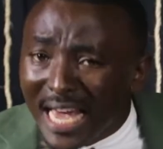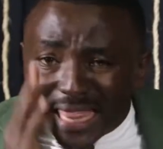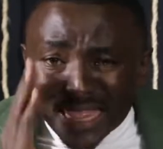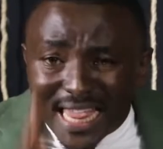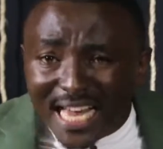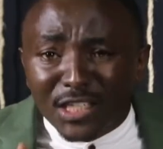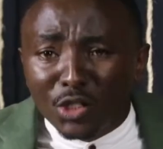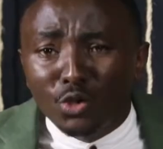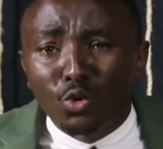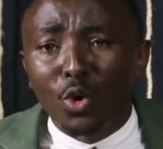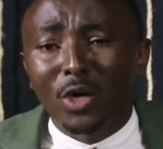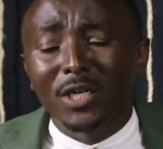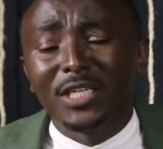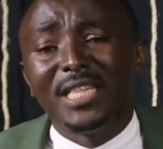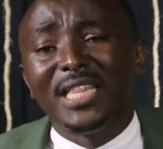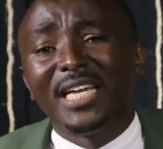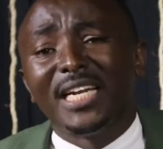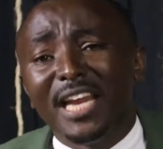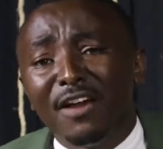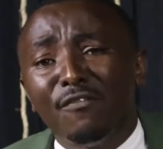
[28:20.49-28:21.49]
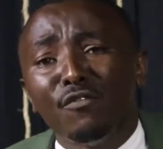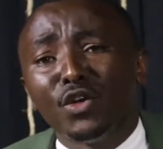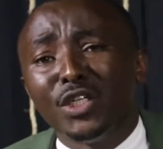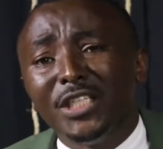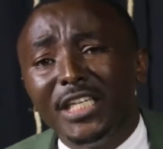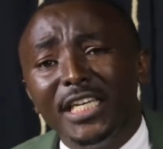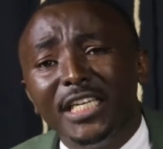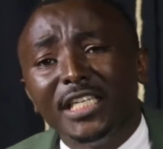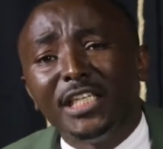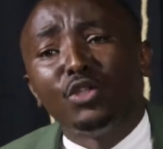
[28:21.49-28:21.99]
That's what the devil
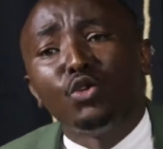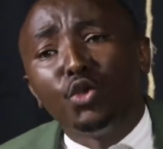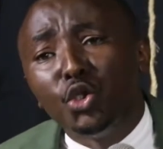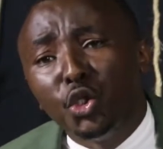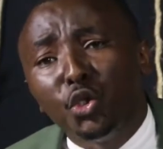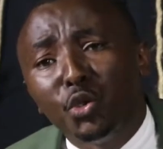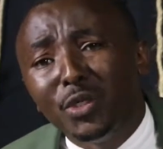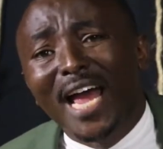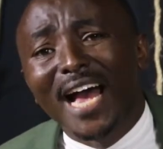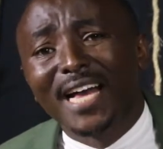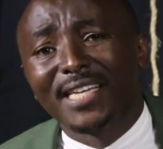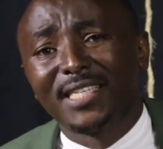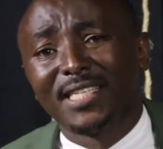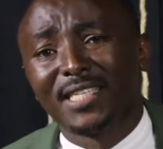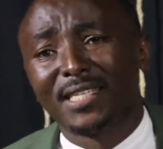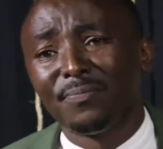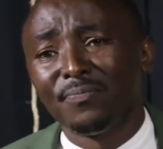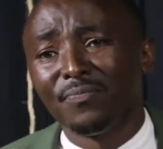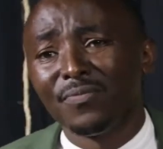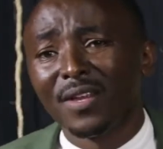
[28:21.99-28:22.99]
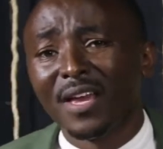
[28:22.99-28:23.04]
did to Judas.